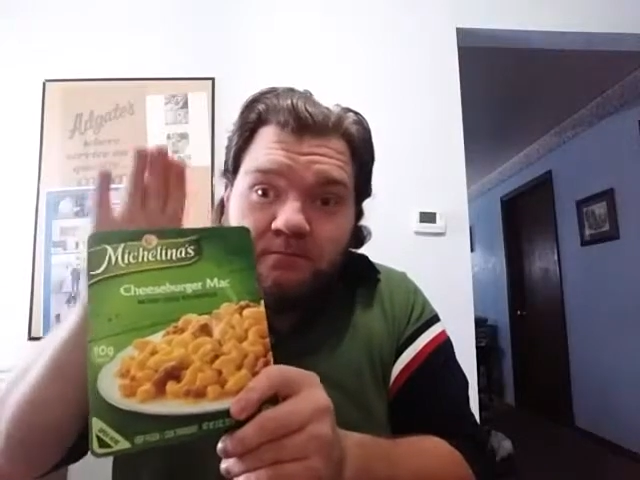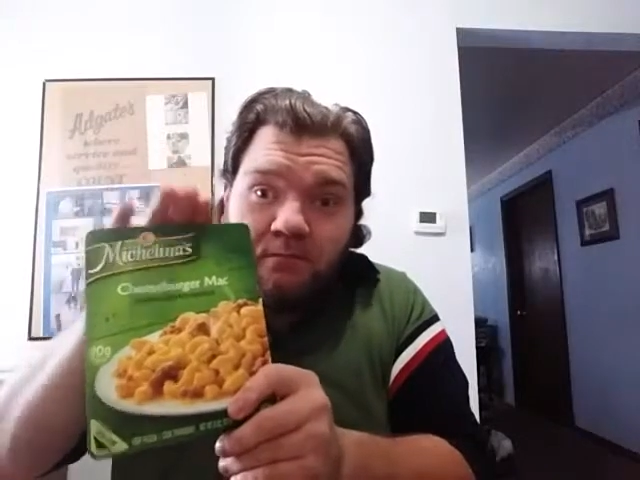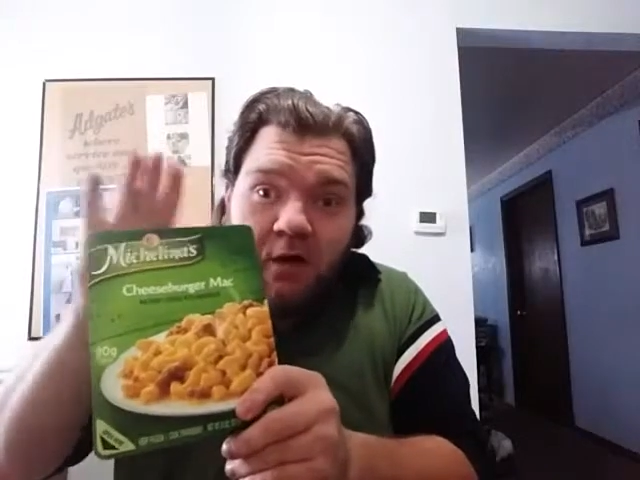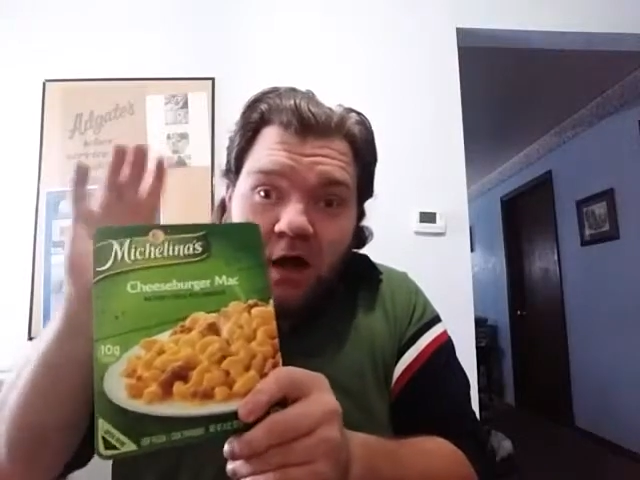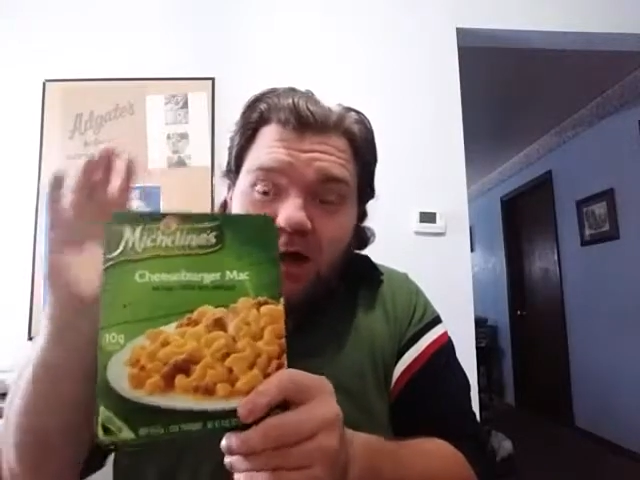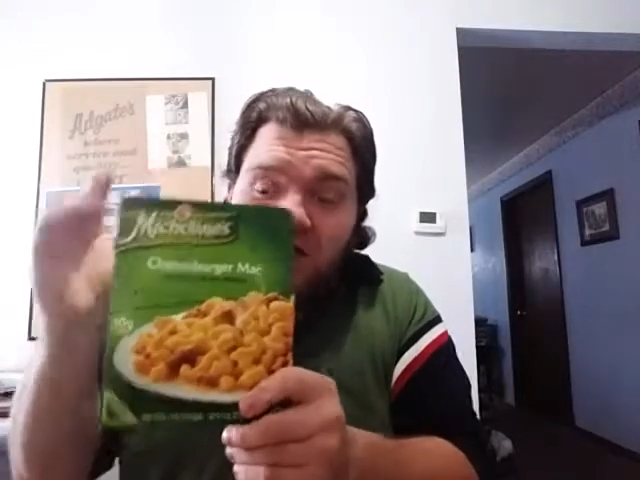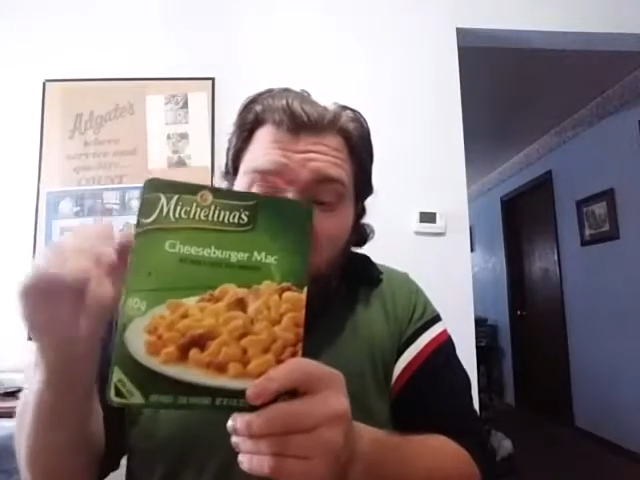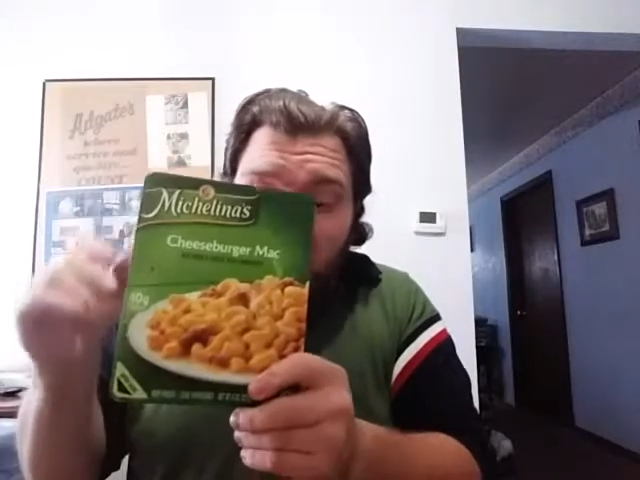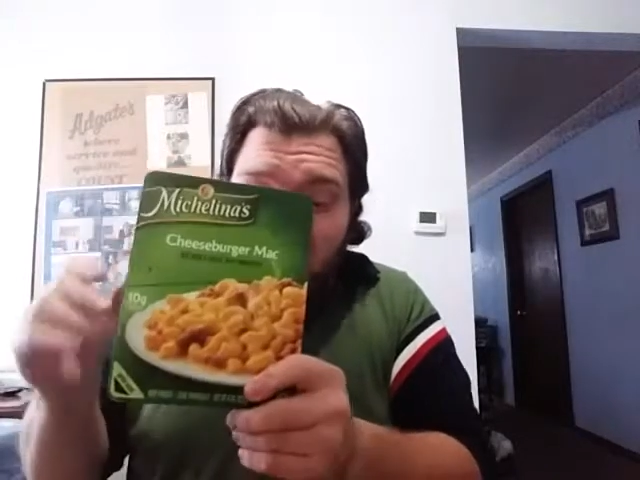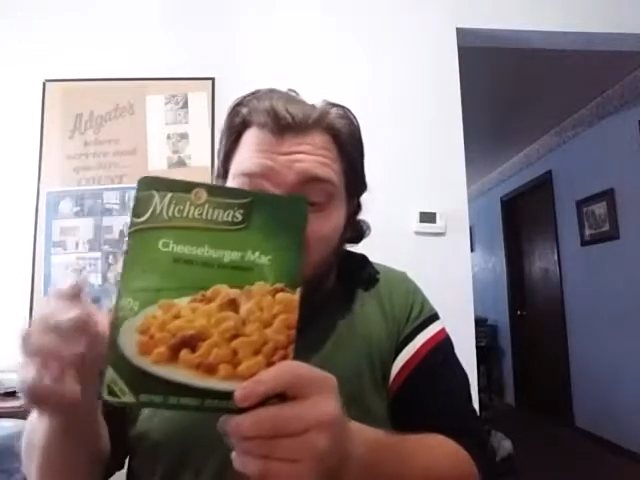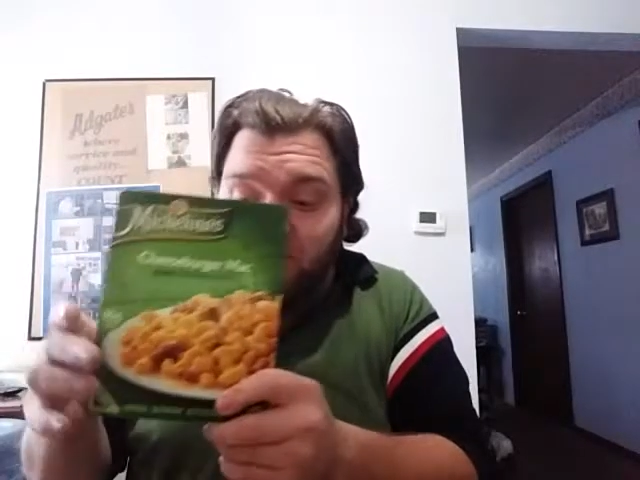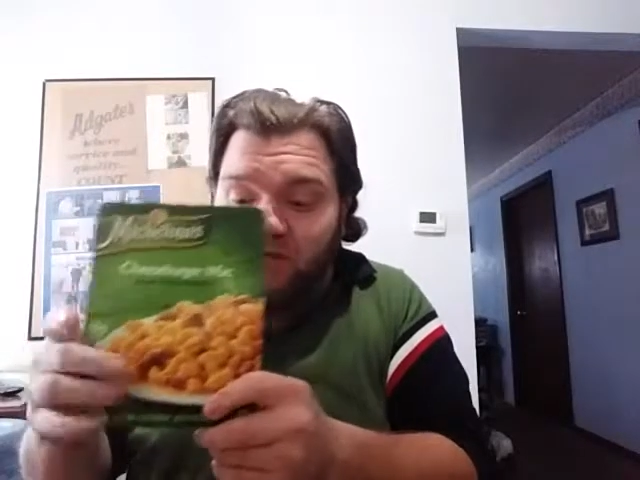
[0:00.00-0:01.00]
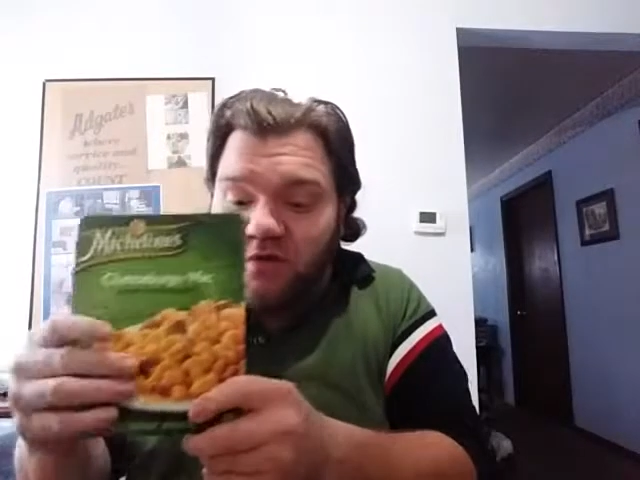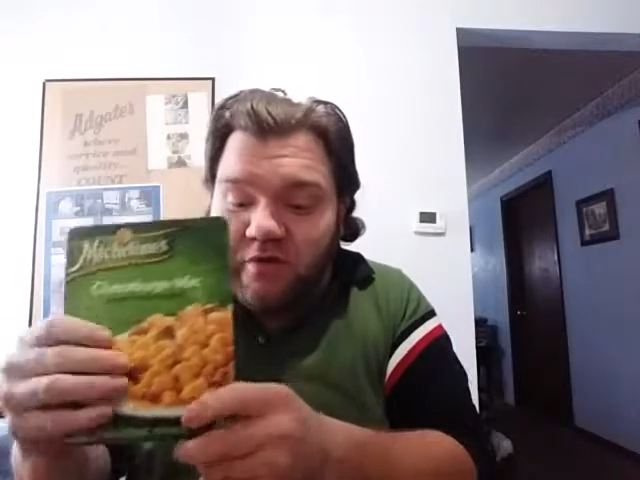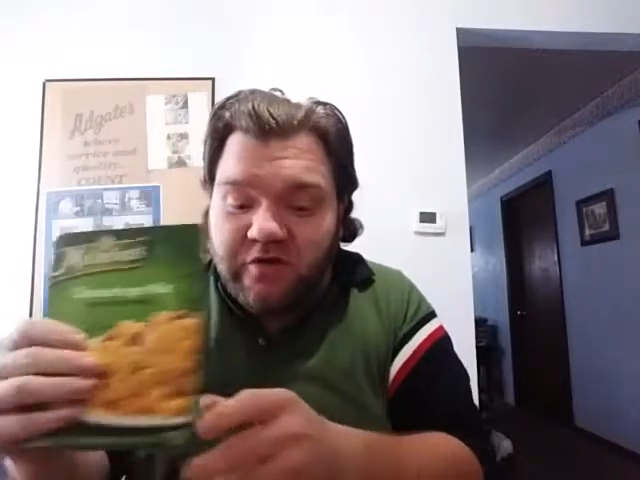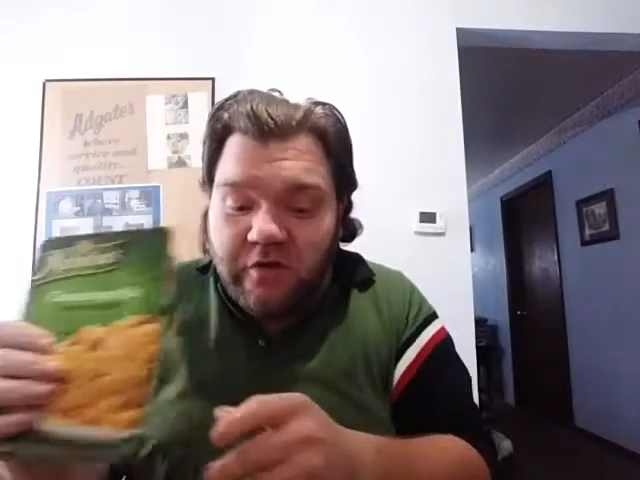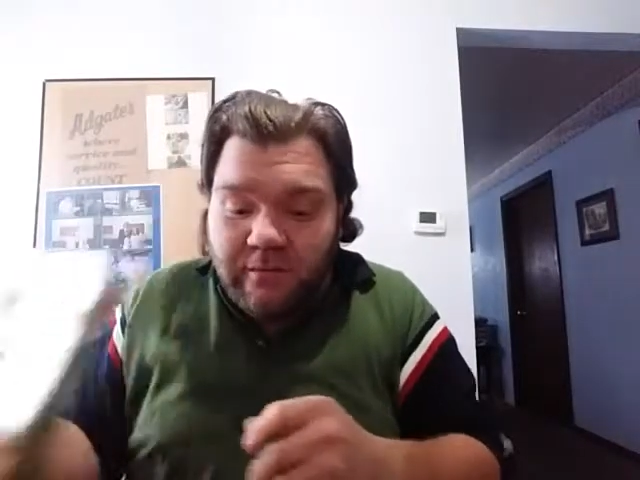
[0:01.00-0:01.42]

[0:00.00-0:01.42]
I'd say get these.